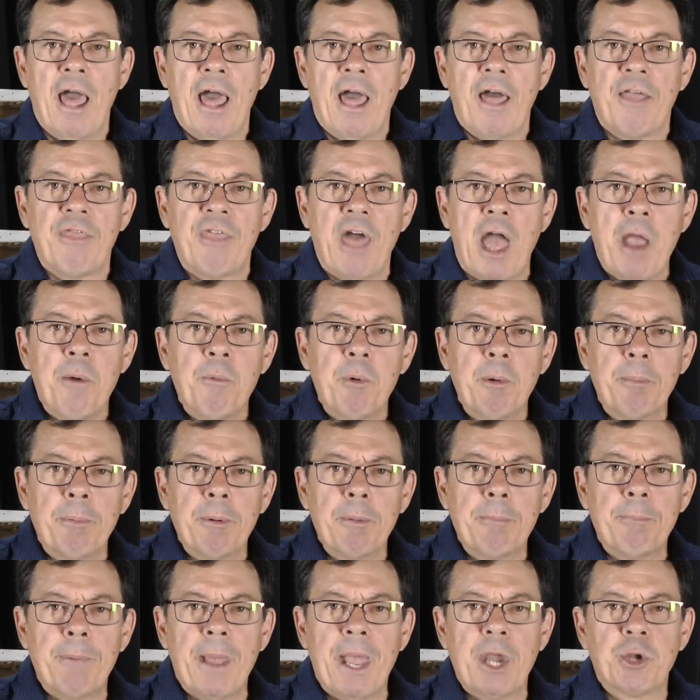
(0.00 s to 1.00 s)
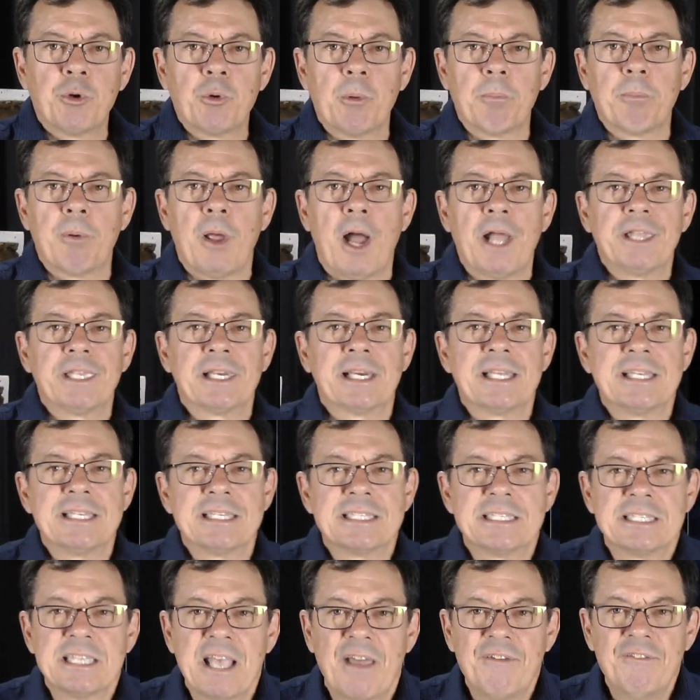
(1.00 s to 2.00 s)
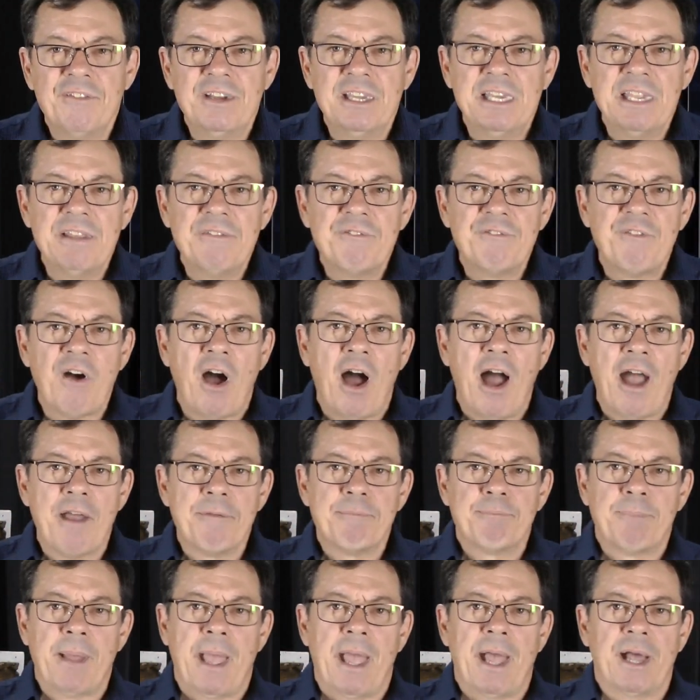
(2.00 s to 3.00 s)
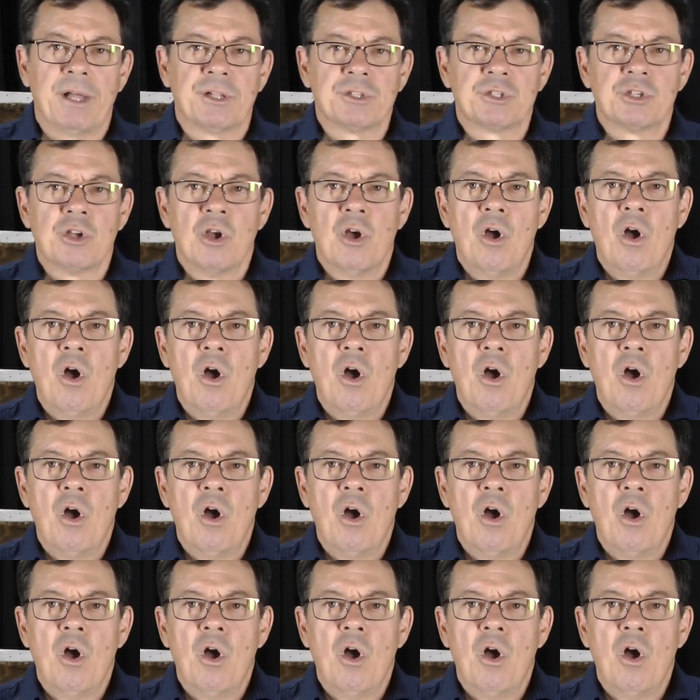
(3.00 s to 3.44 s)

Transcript: They were prepared to apply nearly 75 pounds